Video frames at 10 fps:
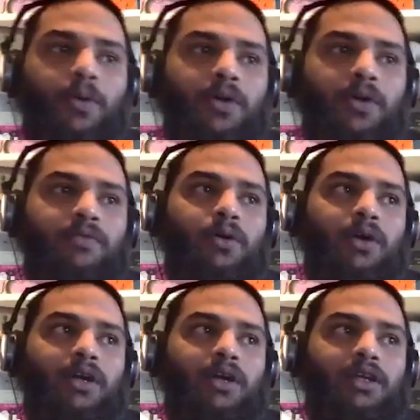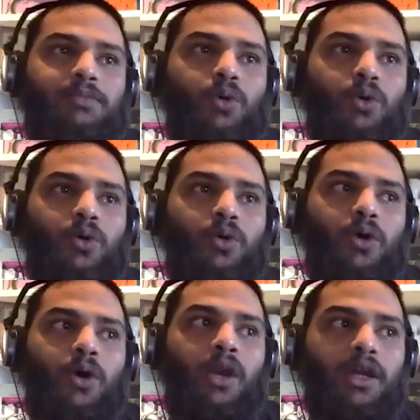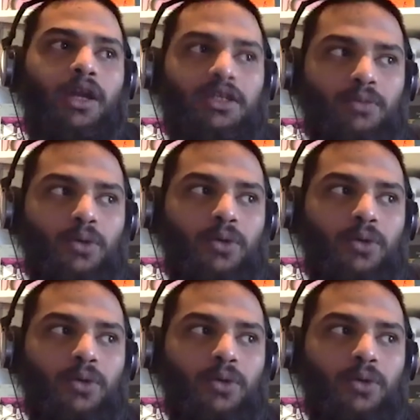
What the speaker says: point for, I guess, more honest,